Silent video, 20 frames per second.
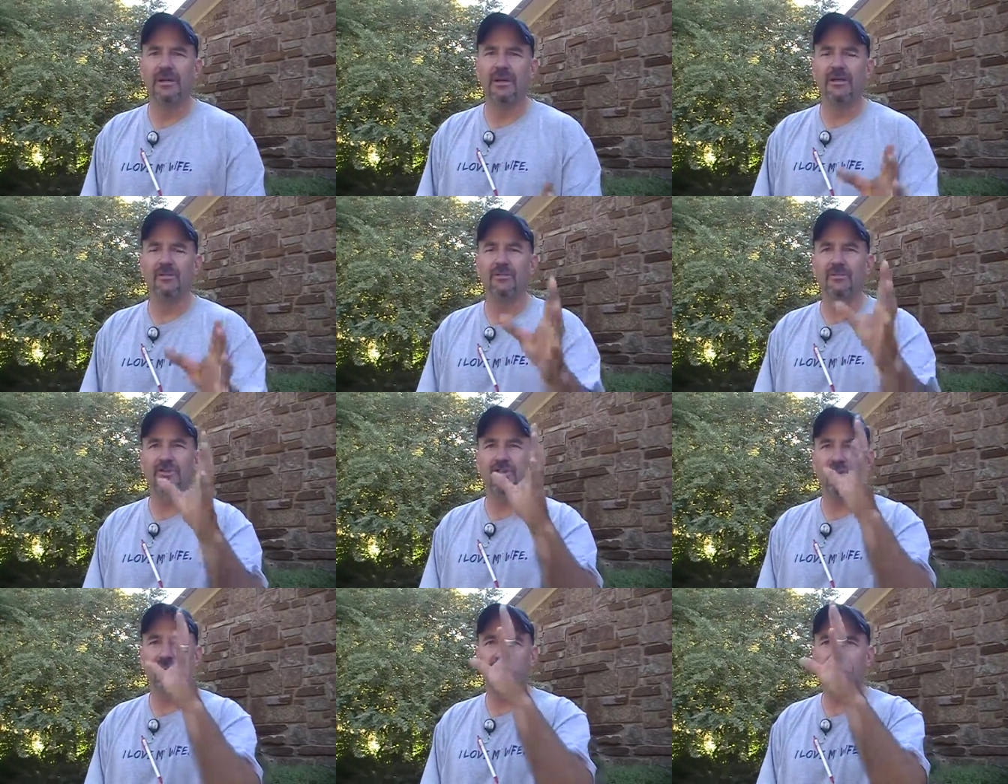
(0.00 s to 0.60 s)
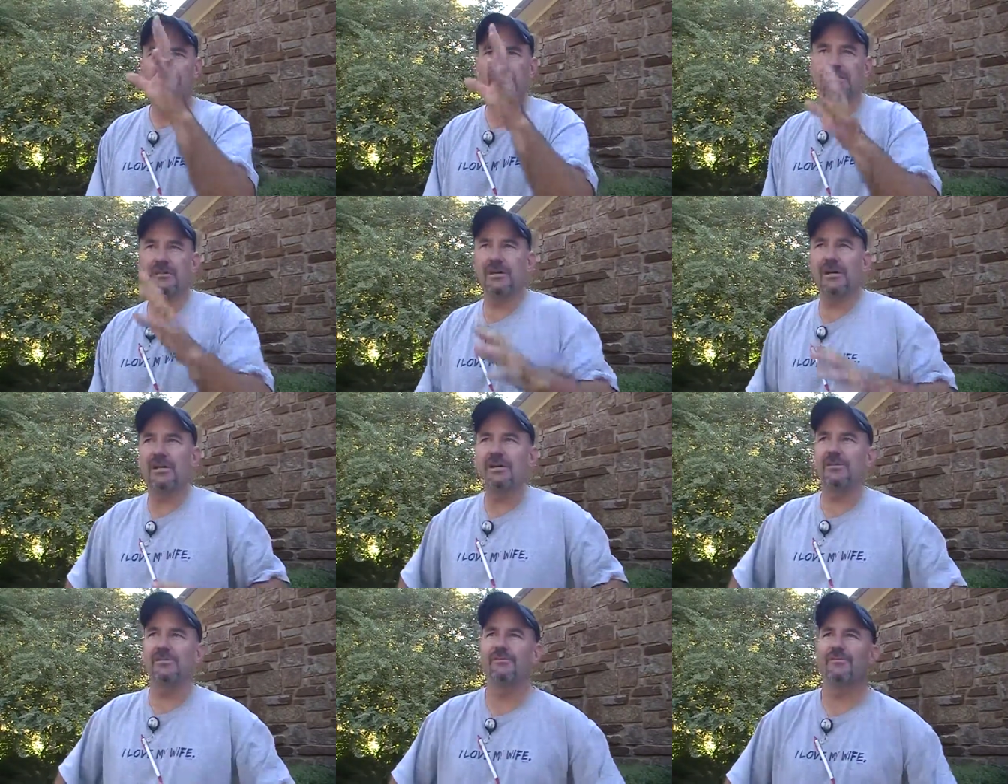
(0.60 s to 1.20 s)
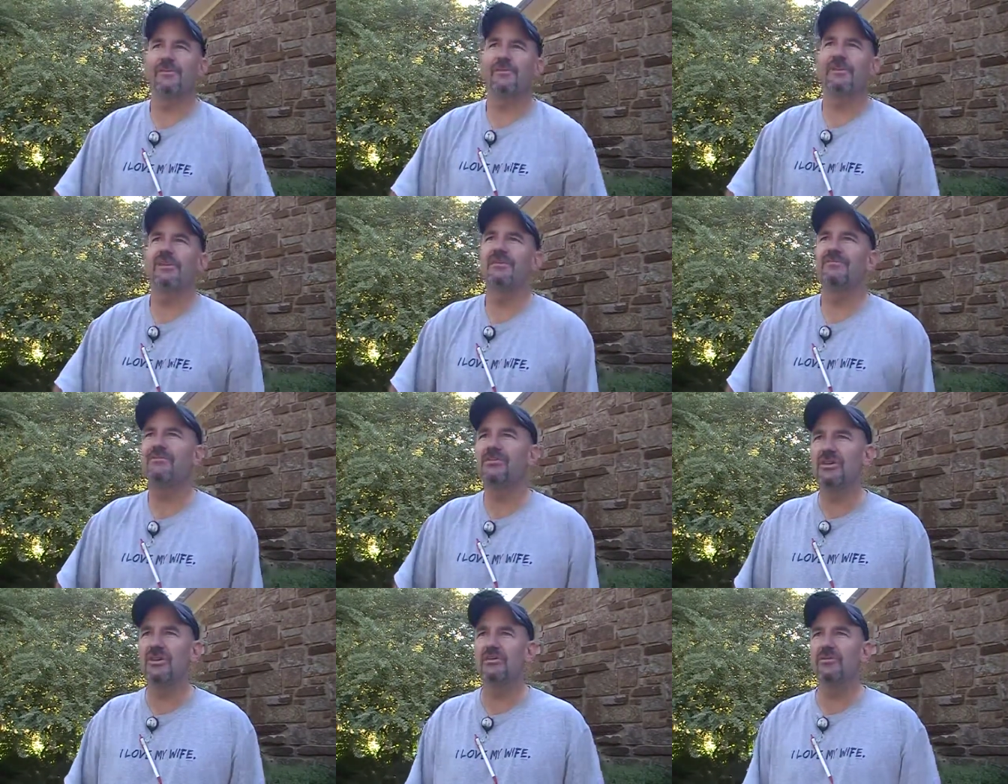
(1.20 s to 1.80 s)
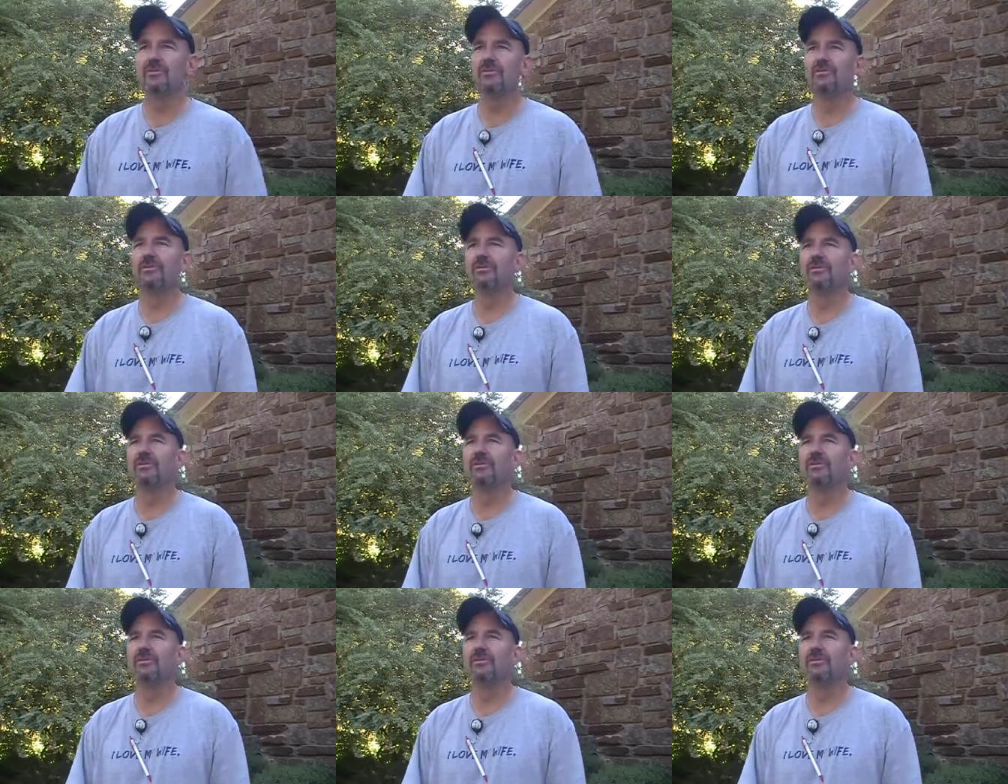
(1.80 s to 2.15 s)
I want you to ask God to forgive you.